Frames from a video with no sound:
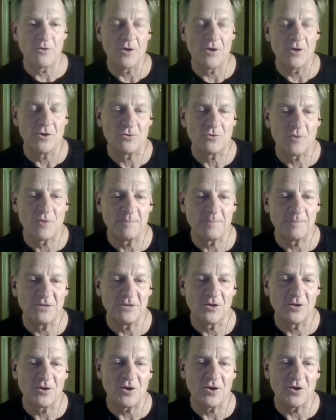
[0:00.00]
your own
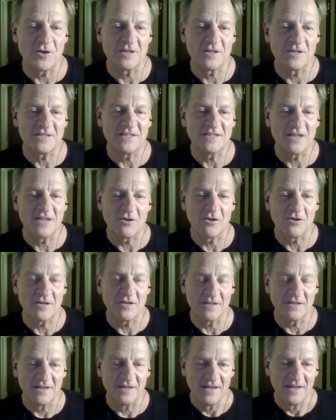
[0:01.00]
cryptocurrency
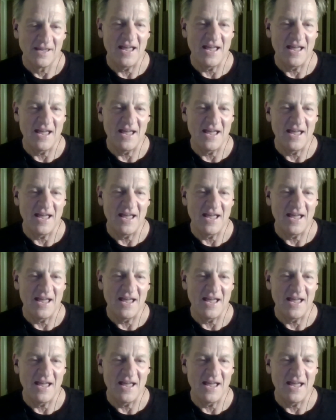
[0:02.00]
token